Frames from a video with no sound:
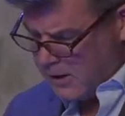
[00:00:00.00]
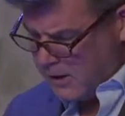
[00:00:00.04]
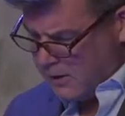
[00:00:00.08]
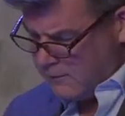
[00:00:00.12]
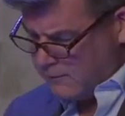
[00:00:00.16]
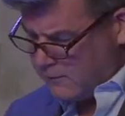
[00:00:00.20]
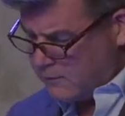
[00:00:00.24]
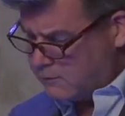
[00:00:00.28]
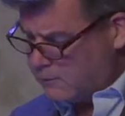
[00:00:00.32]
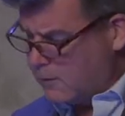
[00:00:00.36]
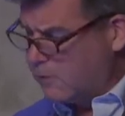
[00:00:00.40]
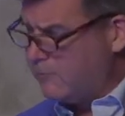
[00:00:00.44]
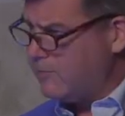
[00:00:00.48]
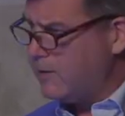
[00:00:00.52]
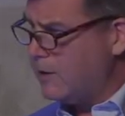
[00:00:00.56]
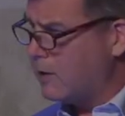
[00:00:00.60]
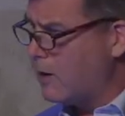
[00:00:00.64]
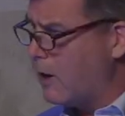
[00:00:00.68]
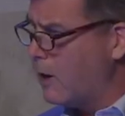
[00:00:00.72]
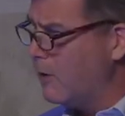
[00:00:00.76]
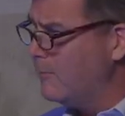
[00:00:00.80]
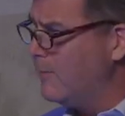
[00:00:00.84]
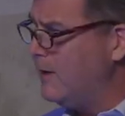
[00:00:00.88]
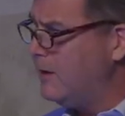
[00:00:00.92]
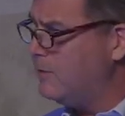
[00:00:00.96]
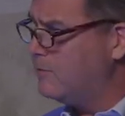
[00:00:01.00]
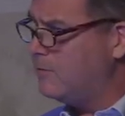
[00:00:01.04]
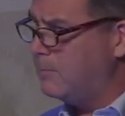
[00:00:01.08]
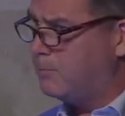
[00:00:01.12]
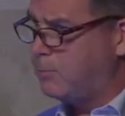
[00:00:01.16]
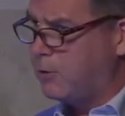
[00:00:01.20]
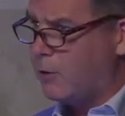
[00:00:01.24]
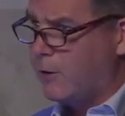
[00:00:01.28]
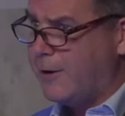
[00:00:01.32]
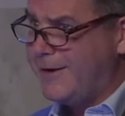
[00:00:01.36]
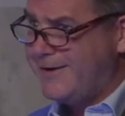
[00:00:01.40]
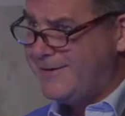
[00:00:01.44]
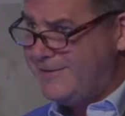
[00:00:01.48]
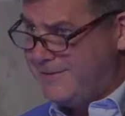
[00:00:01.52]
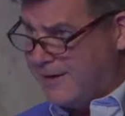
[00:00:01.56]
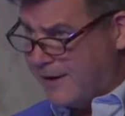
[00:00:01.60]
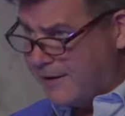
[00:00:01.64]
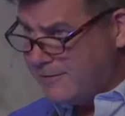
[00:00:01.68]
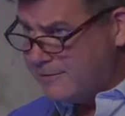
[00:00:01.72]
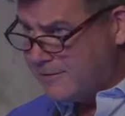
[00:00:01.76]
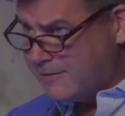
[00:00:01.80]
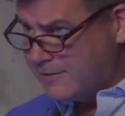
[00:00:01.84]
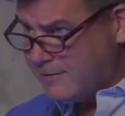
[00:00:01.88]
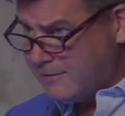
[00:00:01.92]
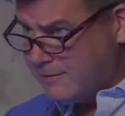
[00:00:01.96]
The Soviet army deployed
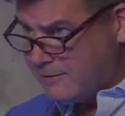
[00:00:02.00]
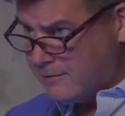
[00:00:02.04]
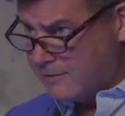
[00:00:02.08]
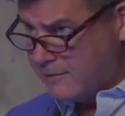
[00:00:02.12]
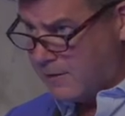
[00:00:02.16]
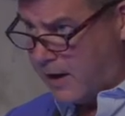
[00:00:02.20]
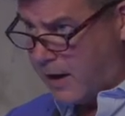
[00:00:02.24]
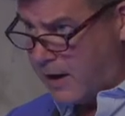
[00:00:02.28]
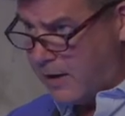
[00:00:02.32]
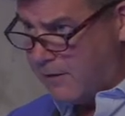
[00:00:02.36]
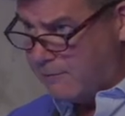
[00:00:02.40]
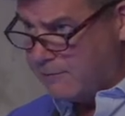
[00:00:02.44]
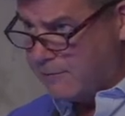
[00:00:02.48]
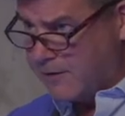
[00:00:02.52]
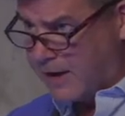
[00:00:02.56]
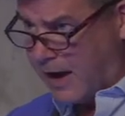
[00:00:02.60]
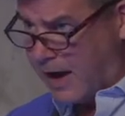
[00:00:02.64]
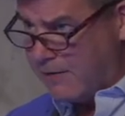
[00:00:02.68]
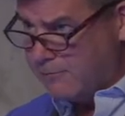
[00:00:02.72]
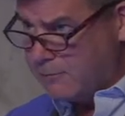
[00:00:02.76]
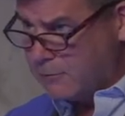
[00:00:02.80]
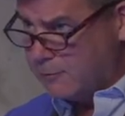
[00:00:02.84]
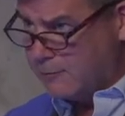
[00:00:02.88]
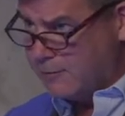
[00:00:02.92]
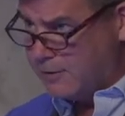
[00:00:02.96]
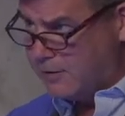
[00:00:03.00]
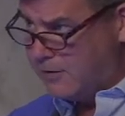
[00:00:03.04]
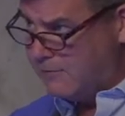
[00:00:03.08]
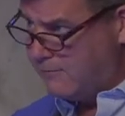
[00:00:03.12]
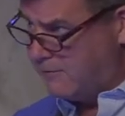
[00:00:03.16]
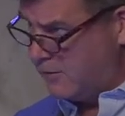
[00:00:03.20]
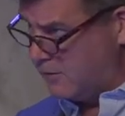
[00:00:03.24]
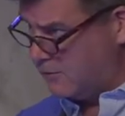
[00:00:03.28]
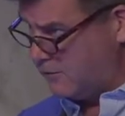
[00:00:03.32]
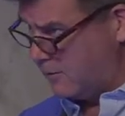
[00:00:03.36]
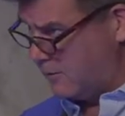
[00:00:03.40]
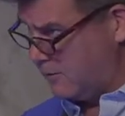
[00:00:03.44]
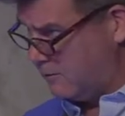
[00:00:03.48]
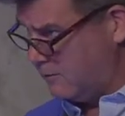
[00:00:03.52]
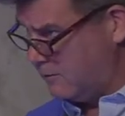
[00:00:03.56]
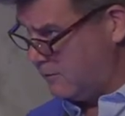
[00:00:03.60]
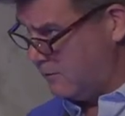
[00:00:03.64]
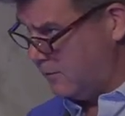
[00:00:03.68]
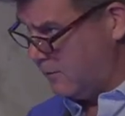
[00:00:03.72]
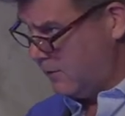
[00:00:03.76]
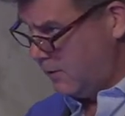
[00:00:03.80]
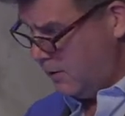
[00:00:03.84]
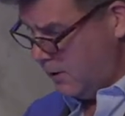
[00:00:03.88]
dozens of cavalry divisions